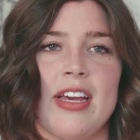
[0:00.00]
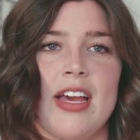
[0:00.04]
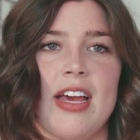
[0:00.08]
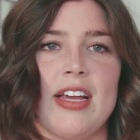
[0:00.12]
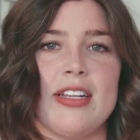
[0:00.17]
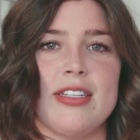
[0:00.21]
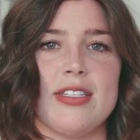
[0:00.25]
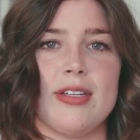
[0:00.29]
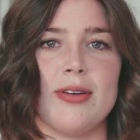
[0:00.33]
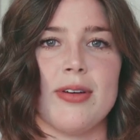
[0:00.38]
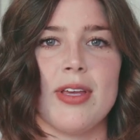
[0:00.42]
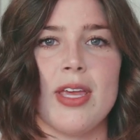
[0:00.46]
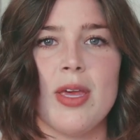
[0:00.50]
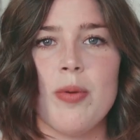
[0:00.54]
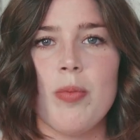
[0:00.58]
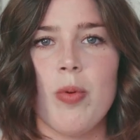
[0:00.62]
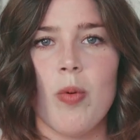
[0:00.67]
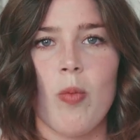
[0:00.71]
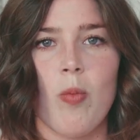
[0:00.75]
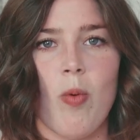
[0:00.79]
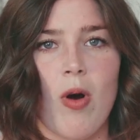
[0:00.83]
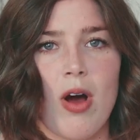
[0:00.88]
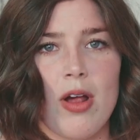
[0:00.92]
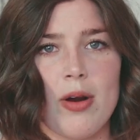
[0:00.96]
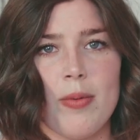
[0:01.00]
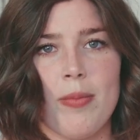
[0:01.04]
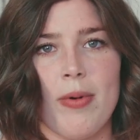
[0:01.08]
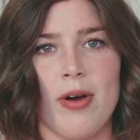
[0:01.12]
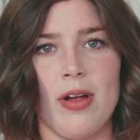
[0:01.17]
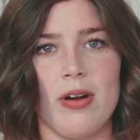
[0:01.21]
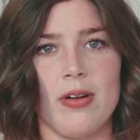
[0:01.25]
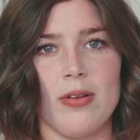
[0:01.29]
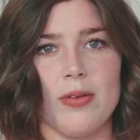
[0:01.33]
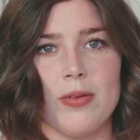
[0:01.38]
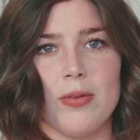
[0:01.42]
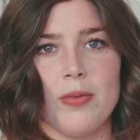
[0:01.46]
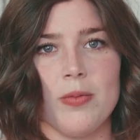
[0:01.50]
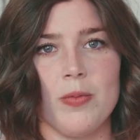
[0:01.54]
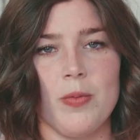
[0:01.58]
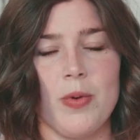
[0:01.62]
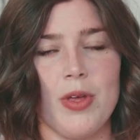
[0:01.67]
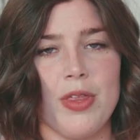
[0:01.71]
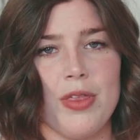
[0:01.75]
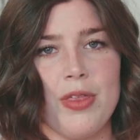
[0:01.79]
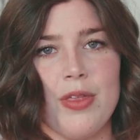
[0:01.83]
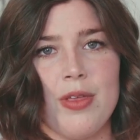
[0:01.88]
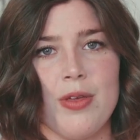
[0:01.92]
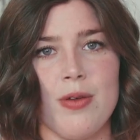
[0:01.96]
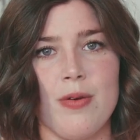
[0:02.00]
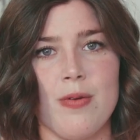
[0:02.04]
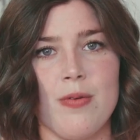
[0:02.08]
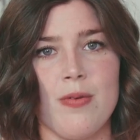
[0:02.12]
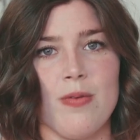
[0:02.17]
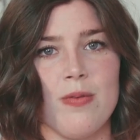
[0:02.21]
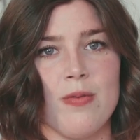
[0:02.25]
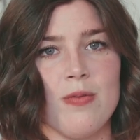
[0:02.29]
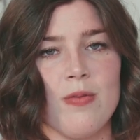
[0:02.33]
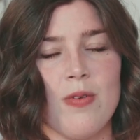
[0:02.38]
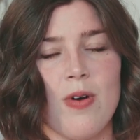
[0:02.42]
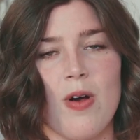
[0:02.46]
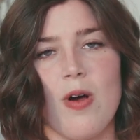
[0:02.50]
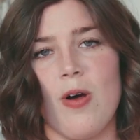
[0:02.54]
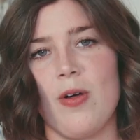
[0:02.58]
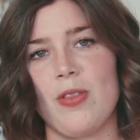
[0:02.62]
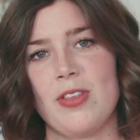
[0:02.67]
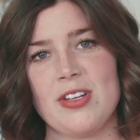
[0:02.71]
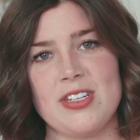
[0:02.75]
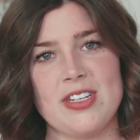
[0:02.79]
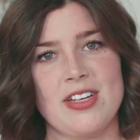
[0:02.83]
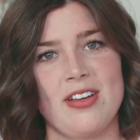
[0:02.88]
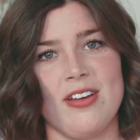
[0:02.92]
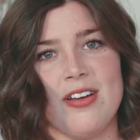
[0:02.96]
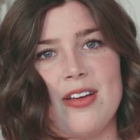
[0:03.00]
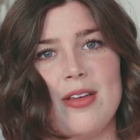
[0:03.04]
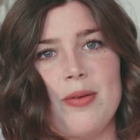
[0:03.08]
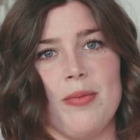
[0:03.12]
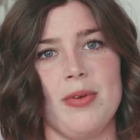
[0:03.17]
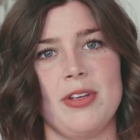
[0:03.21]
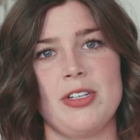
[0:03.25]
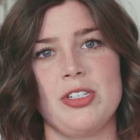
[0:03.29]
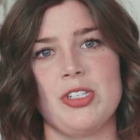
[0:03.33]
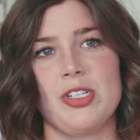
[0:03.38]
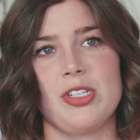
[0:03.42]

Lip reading: And so keep a water bottle with you all the time and